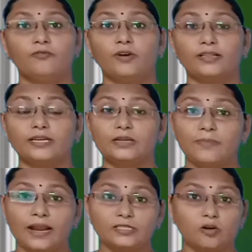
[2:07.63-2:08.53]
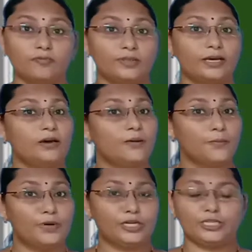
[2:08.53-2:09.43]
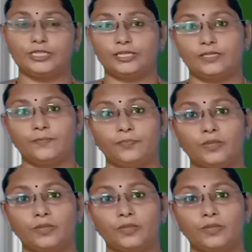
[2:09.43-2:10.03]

for the demands of the Britishers.